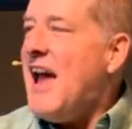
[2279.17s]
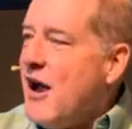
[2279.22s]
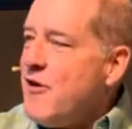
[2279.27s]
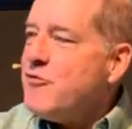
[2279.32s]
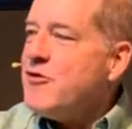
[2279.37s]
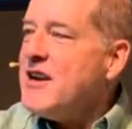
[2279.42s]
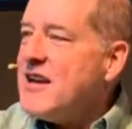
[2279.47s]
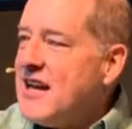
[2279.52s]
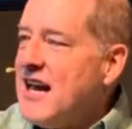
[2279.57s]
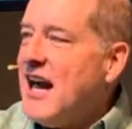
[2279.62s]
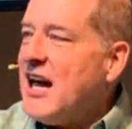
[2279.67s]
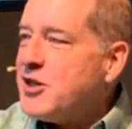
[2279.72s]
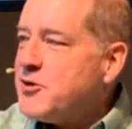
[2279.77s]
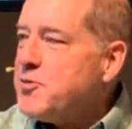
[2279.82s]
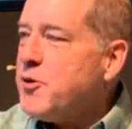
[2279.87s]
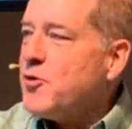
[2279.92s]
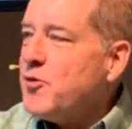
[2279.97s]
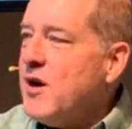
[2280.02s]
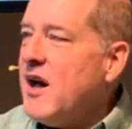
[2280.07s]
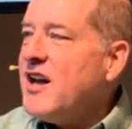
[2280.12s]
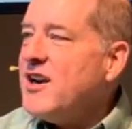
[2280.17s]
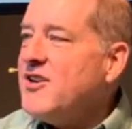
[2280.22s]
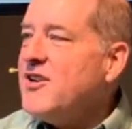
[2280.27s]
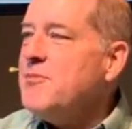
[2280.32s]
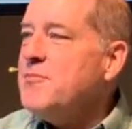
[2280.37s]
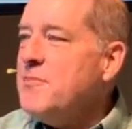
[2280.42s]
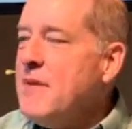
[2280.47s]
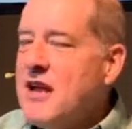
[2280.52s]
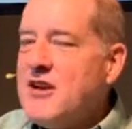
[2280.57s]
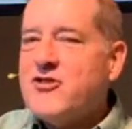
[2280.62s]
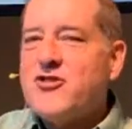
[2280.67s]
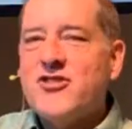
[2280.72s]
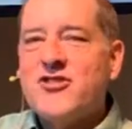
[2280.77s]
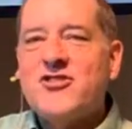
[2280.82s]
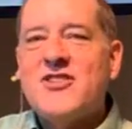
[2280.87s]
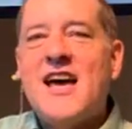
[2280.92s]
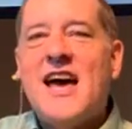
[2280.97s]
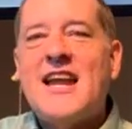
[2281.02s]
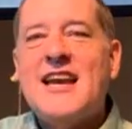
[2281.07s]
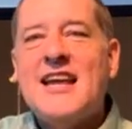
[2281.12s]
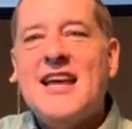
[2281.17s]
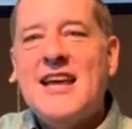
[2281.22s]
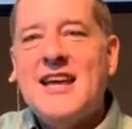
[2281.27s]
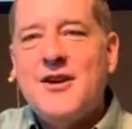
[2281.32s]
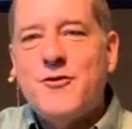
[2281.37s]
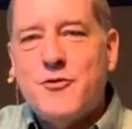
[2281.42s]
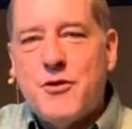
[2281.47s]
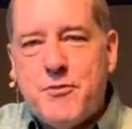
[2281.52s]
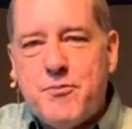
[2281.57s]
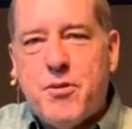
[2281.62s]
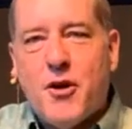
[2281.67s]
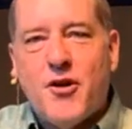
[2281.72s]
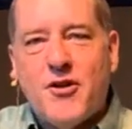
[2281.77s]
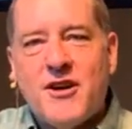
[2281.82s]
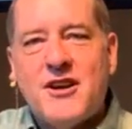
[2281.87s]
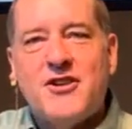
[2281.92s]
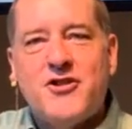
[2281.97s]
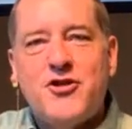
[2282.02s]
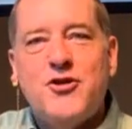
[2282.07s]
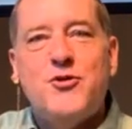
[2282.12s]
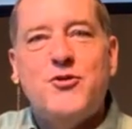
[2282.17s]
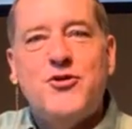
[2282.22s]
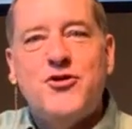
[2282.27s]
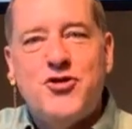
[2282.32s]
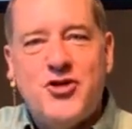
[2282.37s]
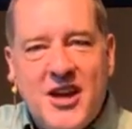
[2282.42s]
Every gospel writer mentions that, referring to